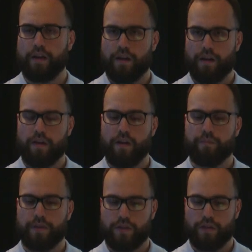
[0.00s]

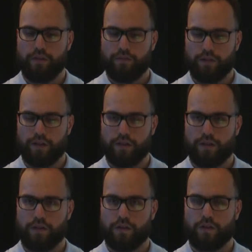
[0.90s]
MPC
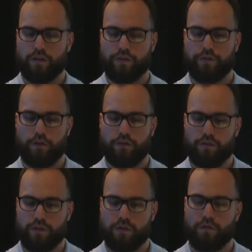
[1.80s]
flow,
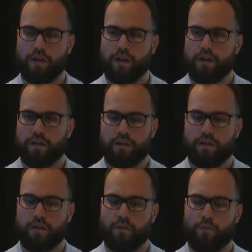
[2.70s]
so
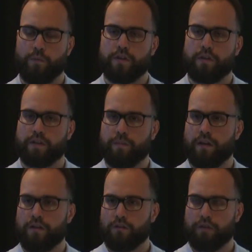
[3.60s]
we talked
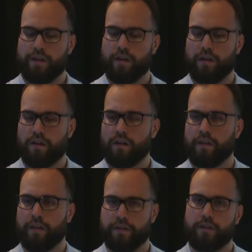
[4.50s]
about already
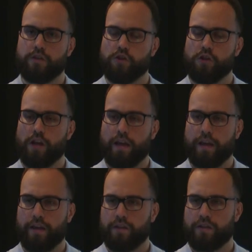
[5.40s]
the DKG
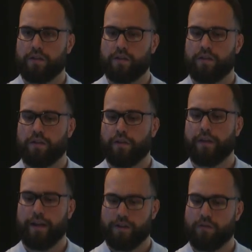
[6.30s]
and the
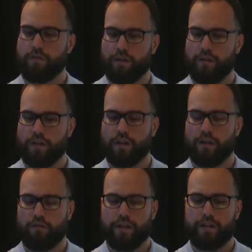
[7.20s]
handover,
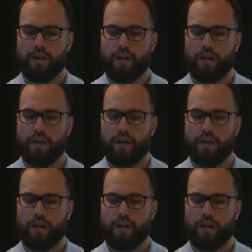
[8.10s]
right?